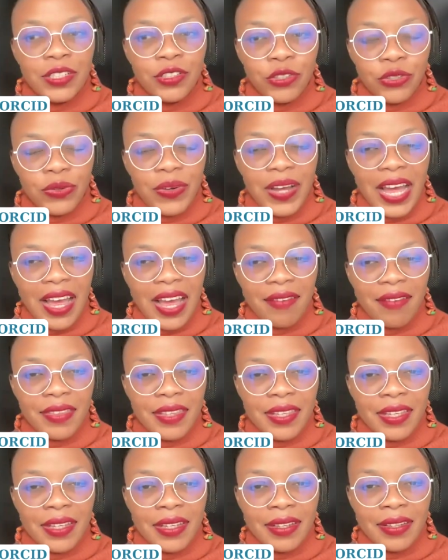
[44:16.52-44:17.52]
we do
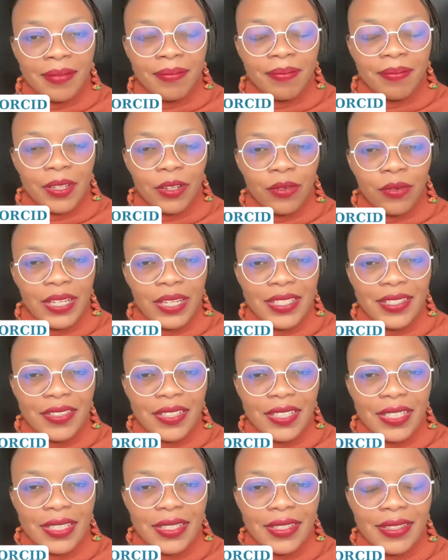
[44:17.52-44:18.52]
have the
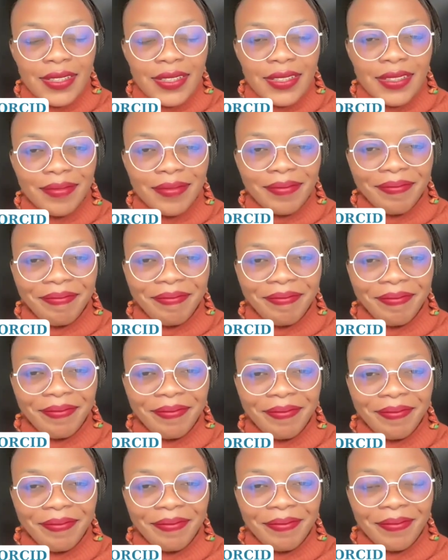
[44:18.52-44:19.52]
questions.
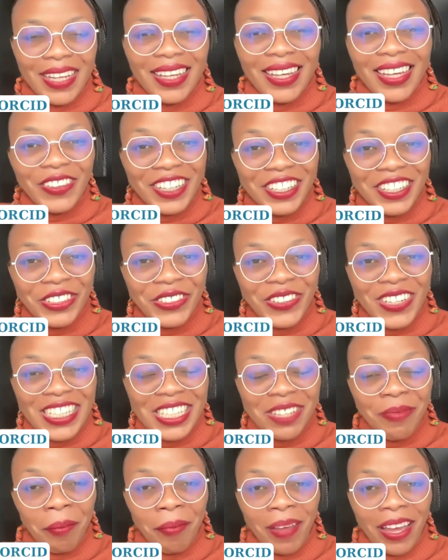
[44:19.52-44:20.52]
Can you hear the
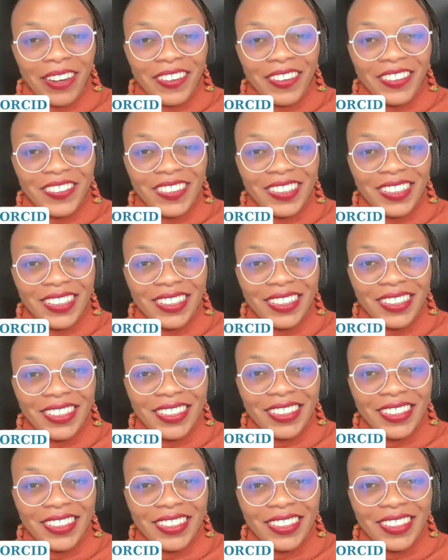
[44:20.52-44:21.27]
noise in my background?